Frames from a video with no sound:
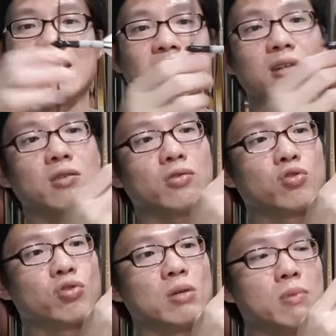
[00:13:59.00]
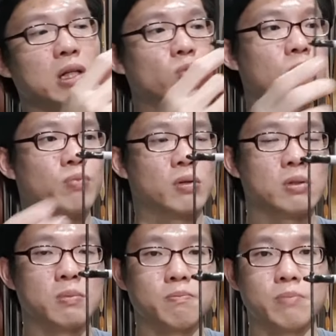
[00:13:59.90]
think 3 mil would
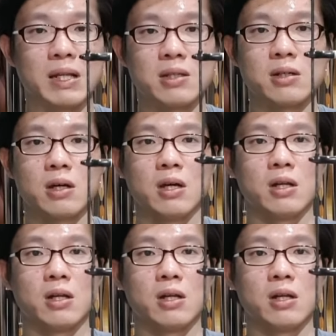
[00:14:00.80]
probably be better.